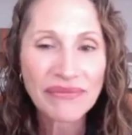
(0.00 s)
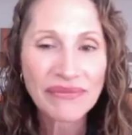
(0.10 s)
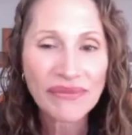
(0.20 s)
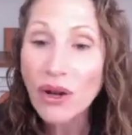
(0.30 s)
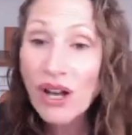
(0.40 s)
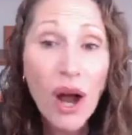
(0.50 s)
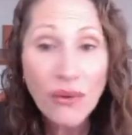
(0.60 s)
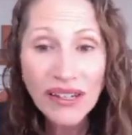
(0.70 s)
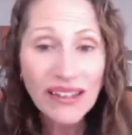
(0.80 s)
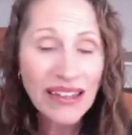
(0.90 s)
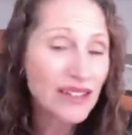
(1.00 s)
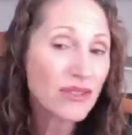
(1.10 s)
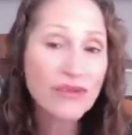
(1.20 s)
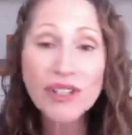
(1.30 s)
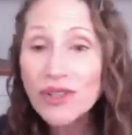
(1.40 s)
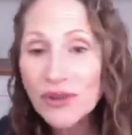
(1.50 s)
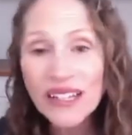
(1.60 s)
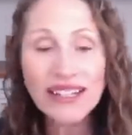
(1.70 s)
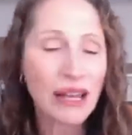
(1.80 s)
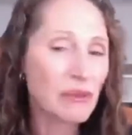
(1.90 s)
ongoing
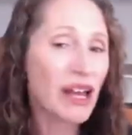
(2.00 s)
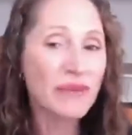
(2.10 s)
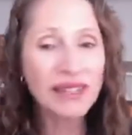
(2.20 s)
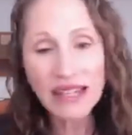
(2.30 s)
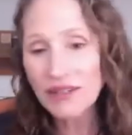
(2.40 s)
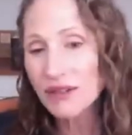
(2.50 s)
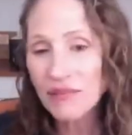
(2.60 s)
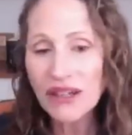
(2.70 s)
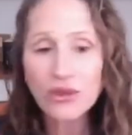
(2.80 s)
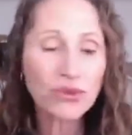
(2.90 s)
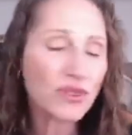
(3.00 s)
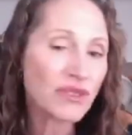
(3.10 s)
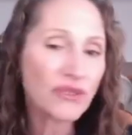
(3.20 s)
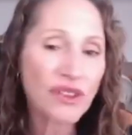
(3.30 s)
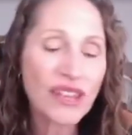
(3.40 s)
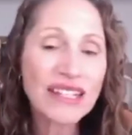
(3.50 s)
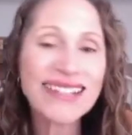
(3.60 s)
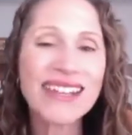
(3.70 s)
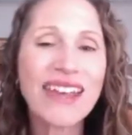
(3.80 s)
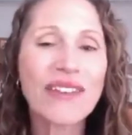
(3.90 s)
individually. Sometimes they bundle different things
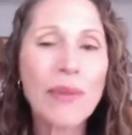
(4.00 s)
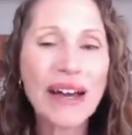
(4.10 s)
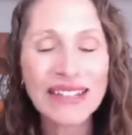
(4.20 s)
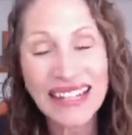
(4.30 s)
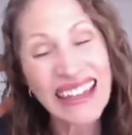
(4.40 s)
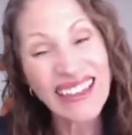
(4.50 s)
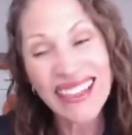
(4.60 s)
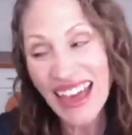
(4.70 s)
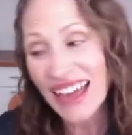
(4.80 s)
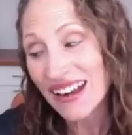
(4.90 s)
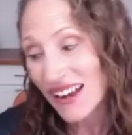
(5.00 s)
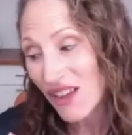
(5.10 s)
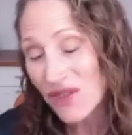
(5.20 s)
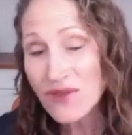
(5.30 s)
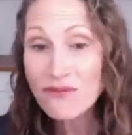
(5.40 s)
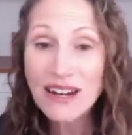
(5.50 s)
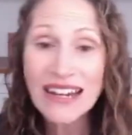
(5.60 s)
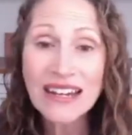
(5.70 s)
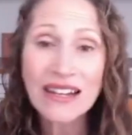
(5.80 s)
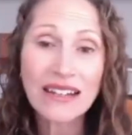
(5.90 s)
together, but to get that
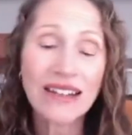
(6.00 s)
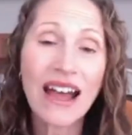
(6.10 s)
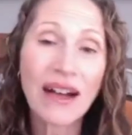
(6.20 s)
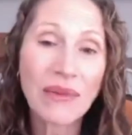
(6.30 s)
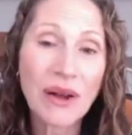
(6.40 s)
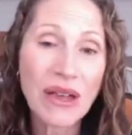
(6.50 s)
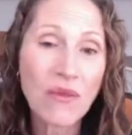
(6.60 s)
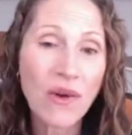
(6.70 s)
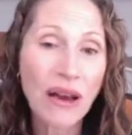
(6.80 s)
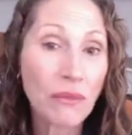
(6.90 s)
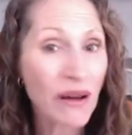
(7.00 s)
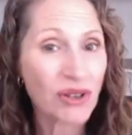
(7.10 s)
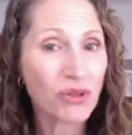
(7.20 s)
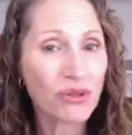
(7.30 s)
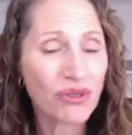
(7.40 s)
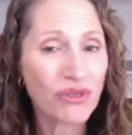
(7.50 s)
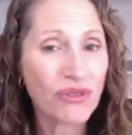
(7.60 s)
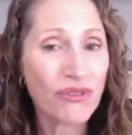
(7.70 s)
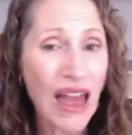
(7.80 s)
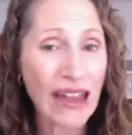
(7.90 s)
3 in one bundle
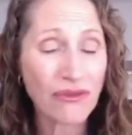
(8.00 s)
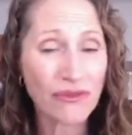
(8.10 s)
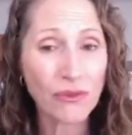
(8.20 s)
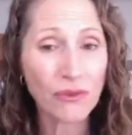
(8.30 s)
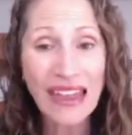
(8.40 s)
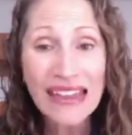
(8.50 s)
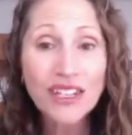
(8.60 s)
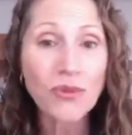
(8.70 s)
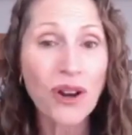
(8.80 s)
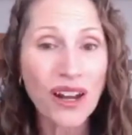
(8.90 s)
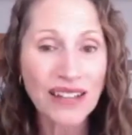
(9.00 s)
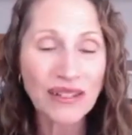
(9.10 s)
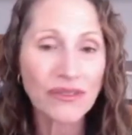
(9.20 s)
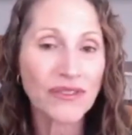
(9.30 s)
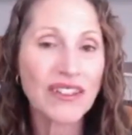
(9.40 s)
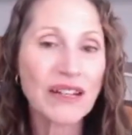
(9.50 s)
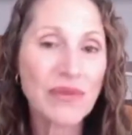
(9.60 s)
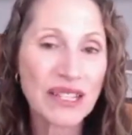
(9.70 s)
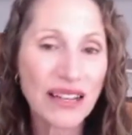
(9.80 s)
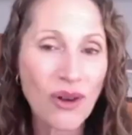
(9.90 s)
with each product at
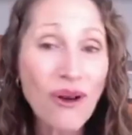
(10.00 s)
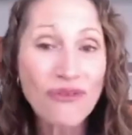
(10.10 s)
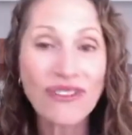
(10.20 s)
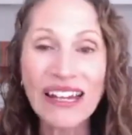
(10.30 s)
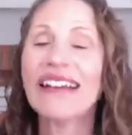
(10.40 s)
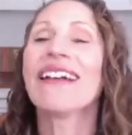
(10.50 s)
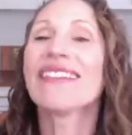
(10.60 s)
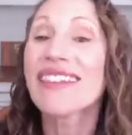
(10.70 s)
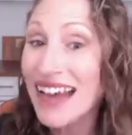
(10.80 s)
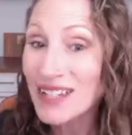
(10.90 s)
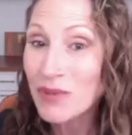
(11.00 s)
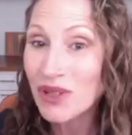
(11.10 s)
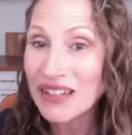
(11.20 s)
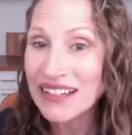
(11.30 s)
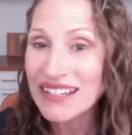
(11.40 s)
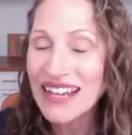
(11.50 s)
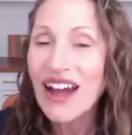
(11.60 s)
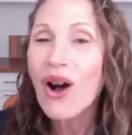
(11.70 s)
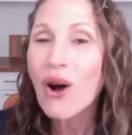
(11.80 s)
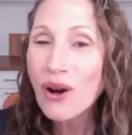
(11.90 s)
15% off, that's brilliant.
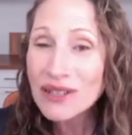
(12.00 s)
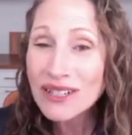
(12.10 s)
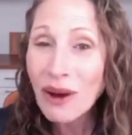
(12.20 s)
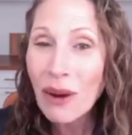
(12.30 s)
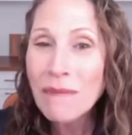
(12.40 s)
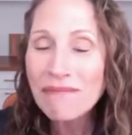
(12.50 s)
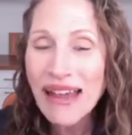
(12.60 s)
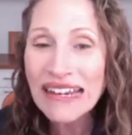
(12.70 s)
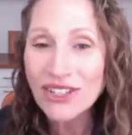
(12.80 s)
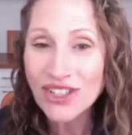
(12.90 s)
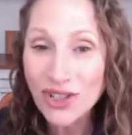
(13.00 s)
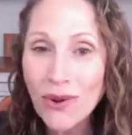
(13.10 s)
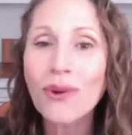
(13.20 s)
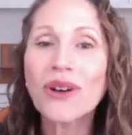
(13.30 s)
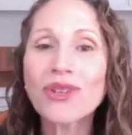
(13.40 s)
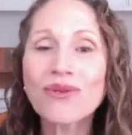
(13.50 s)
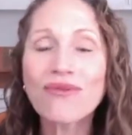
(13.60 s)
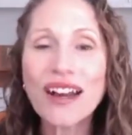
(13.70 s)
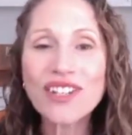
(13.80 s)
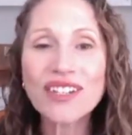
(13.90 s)
Also, make sure you
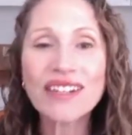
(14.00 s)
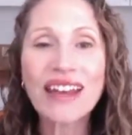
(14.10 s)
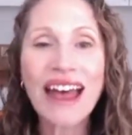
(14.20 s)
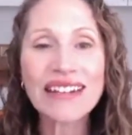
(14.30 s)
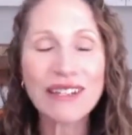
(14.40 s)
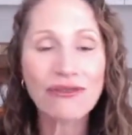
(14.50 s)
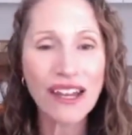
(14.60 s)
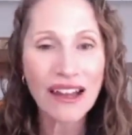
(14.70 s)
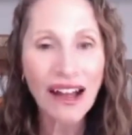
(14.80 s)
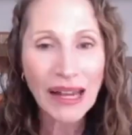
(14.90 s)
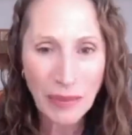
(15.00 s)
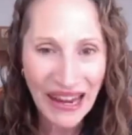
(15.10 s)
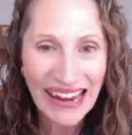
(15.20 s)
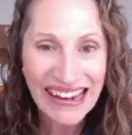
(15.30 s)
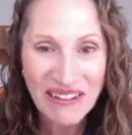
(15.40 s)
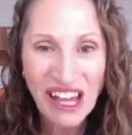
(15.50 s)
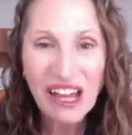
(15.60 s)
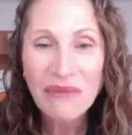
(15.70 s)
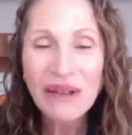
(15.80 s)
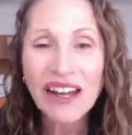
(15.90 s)
register as a VIP,
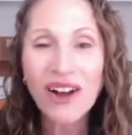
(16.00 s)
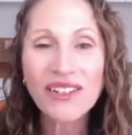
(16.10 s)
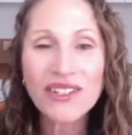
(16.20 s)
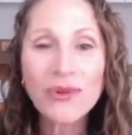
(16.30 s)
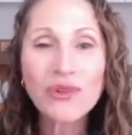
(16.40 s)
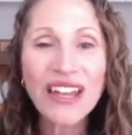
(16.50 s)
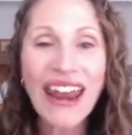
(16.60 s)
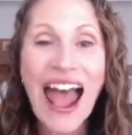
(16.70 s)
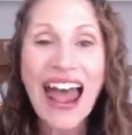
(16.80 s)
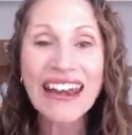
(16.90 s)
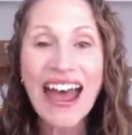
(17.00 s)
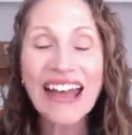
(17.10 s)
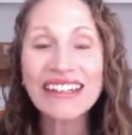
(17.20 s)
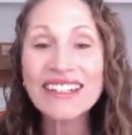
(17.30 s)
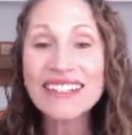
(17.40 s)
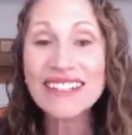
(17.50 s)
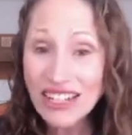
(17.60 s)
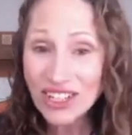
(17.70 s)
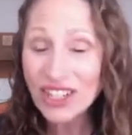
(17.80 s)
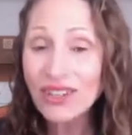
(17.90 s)
because you will get an
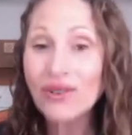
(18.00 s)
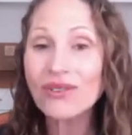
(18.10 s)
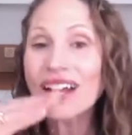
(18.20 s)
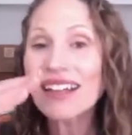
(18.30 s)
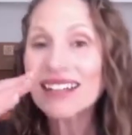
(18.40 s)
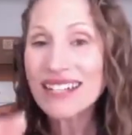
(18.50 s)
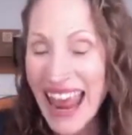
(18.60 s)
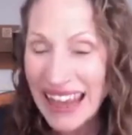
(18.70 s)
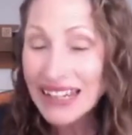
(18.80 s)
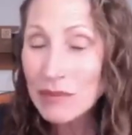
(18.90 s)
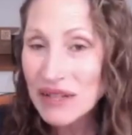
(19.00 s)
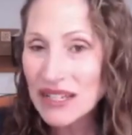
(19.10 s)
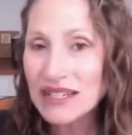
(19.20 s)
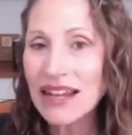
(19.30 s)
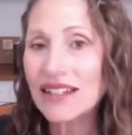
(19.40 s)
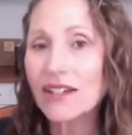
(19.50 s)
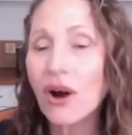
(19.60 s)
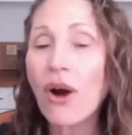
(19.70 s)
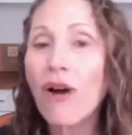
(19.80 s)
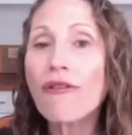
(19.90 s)
additional 10%
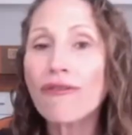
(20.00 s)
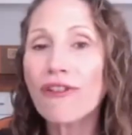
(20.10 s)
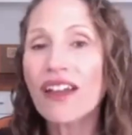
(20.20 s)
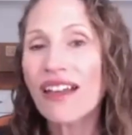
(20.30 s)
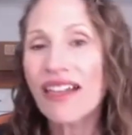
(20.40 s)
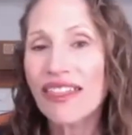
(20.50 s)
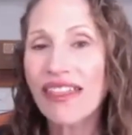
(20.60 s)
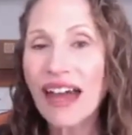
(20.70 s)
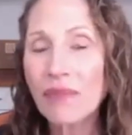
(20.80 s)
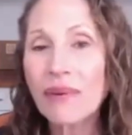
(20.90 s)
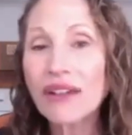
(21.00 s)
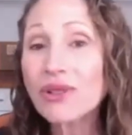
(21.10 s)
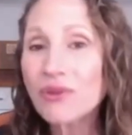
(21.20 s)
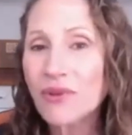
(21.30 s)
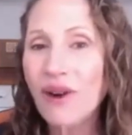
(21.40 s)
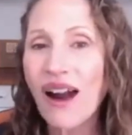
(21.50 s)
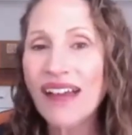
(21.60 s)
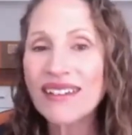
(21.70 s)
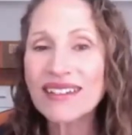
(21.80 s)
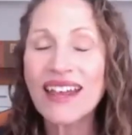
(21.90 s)
off that bundle
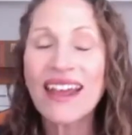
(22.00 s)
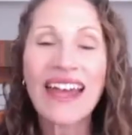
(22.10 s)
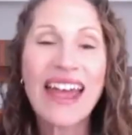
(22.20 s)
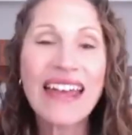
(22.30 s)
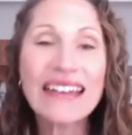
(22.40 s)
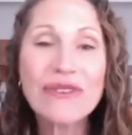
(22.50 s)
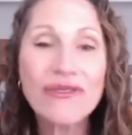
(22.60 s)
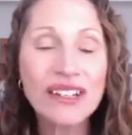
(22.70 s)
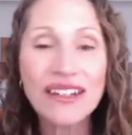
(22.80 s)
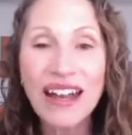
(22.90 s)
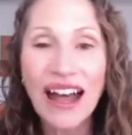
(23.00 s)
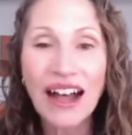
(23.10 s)
price, even